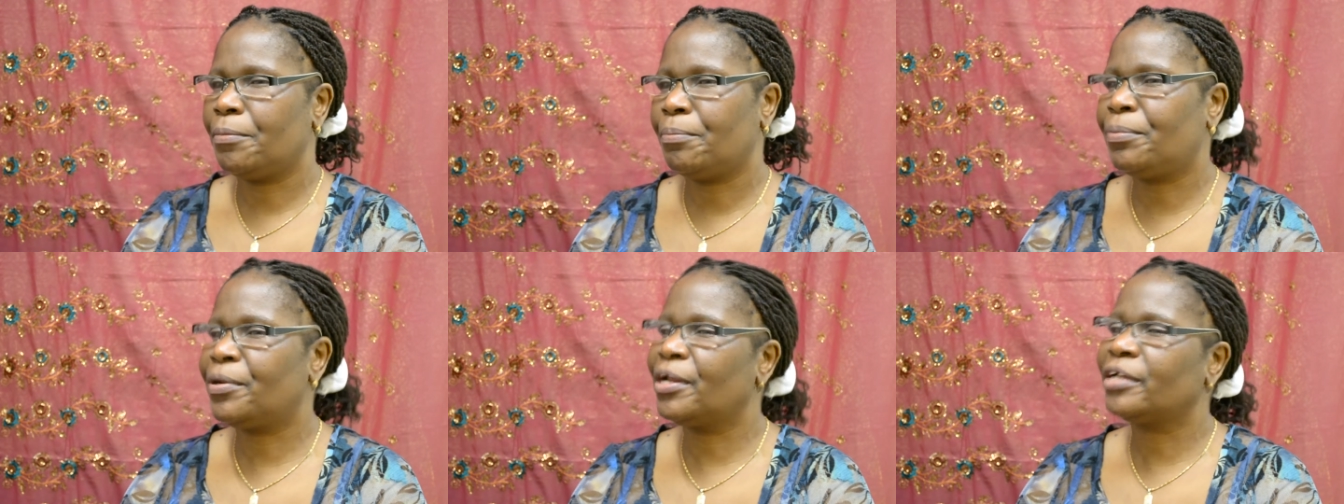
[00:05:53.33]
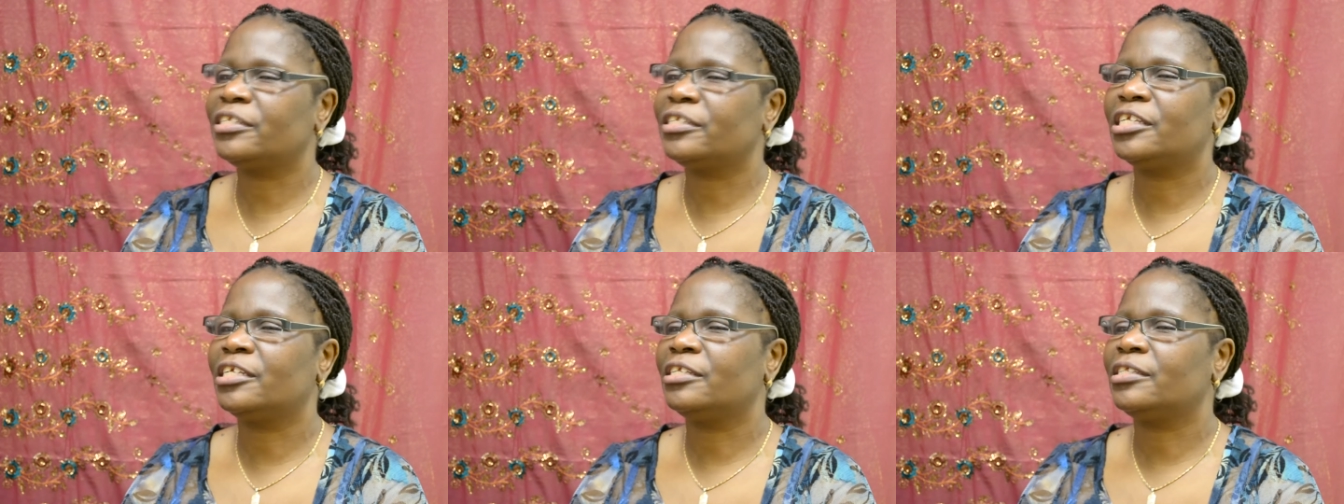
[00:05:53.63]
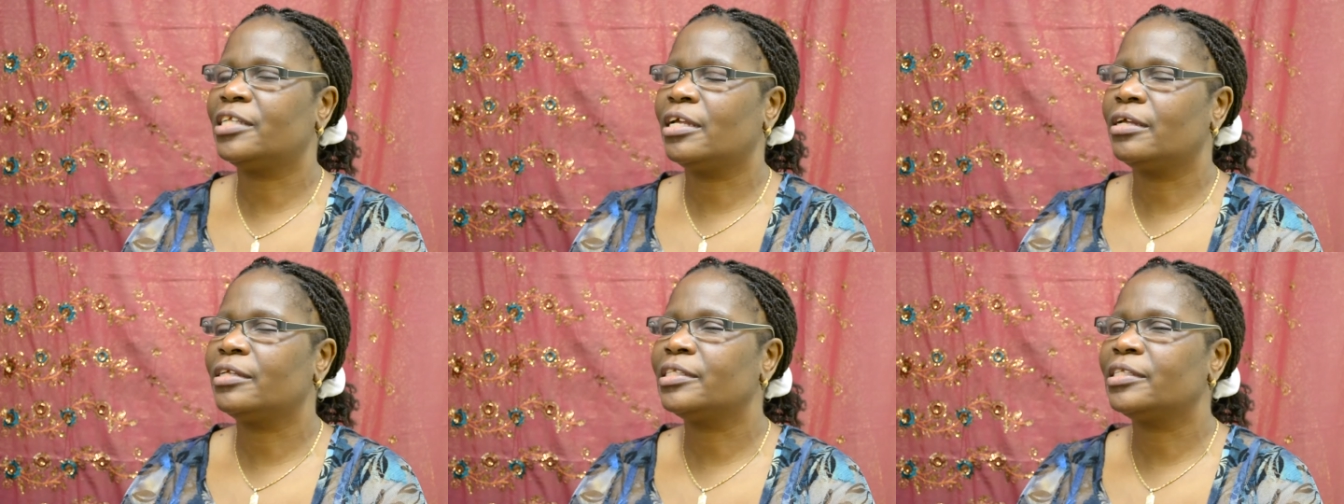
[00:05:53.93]

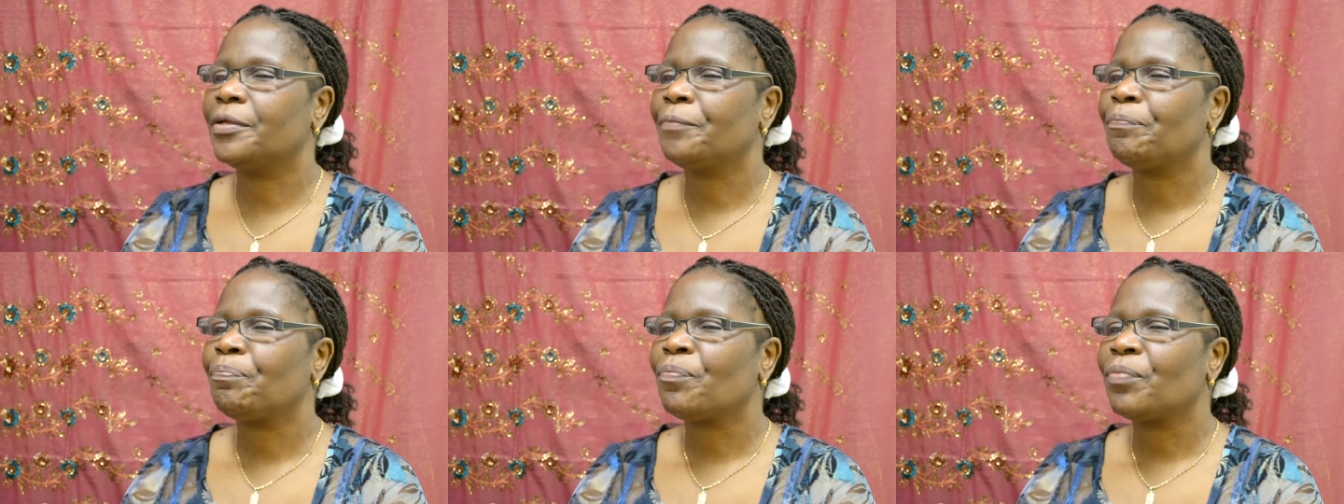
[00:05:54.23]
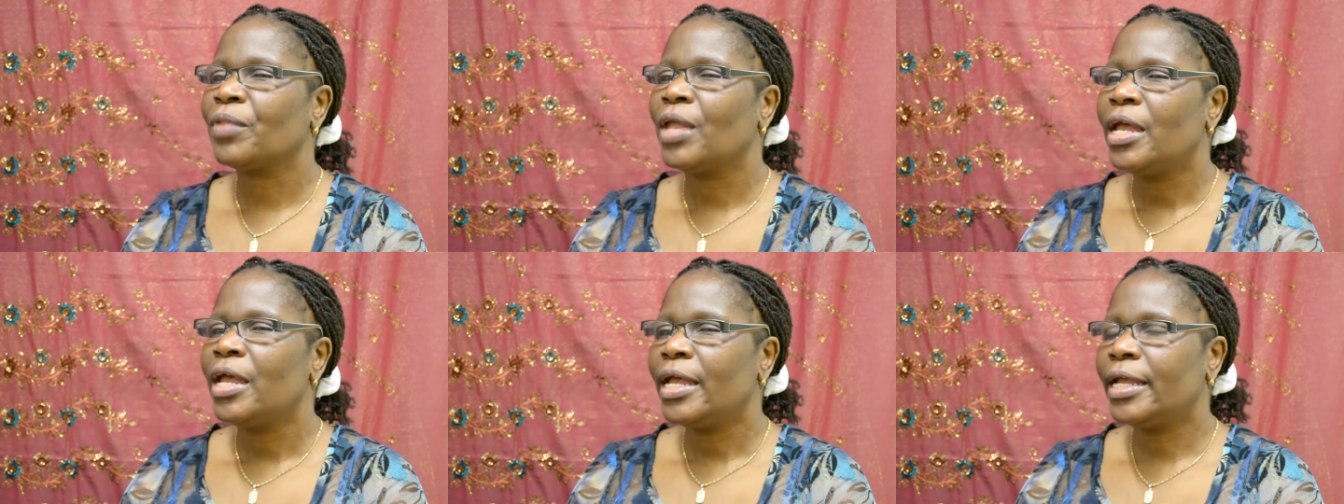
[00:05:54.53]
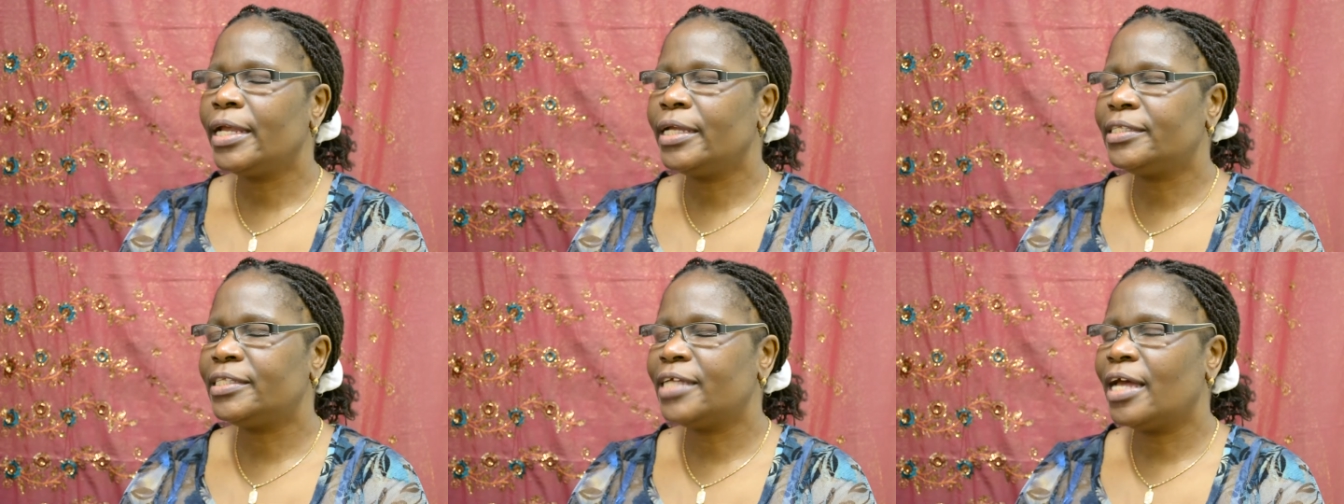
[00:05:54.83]
practices.
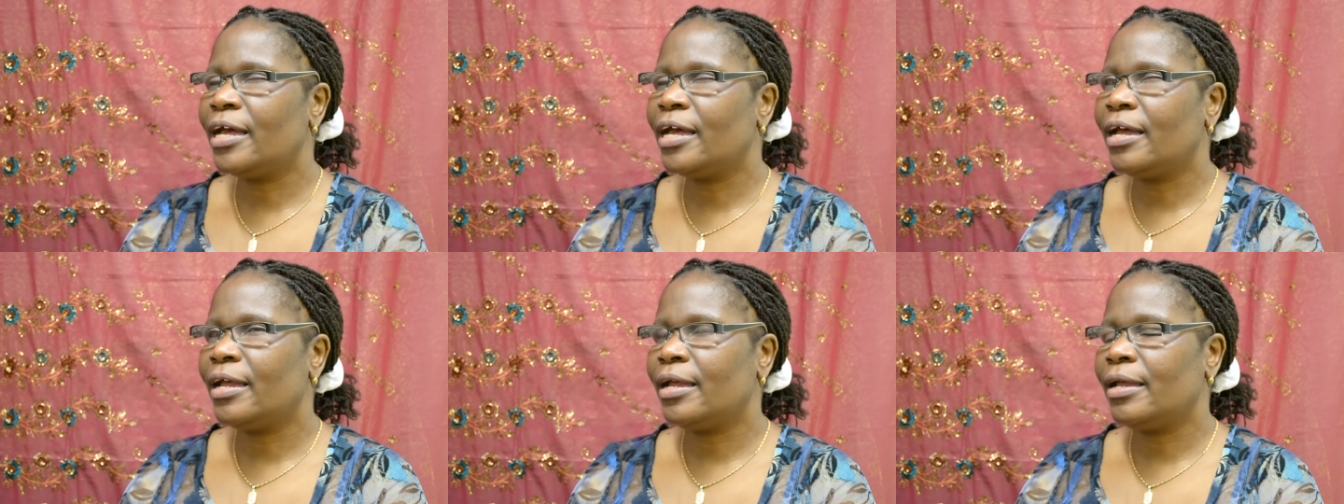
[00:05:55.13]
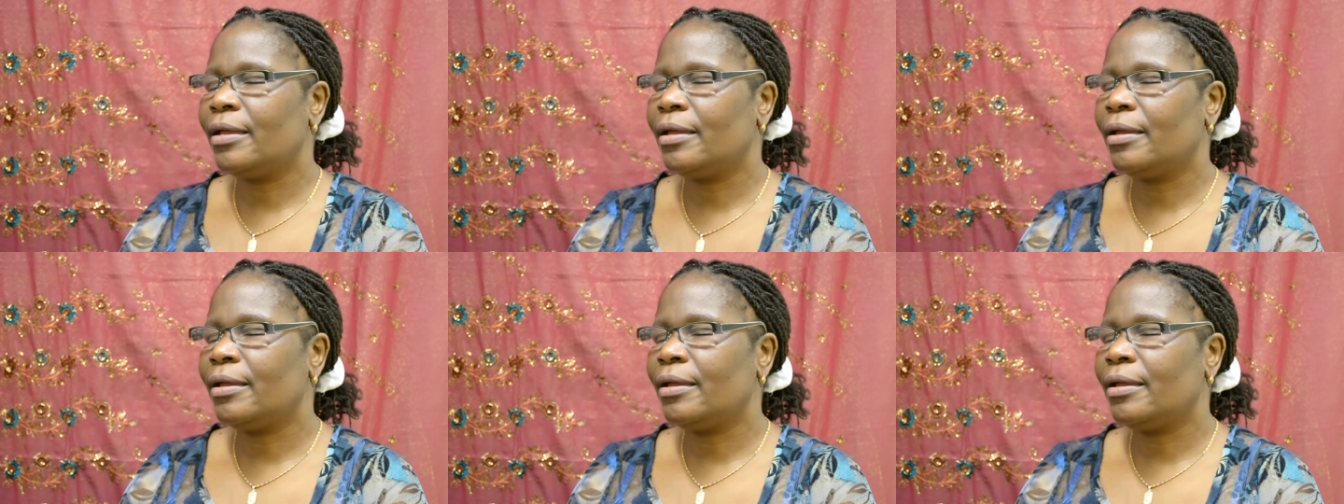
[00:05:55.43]
It's a,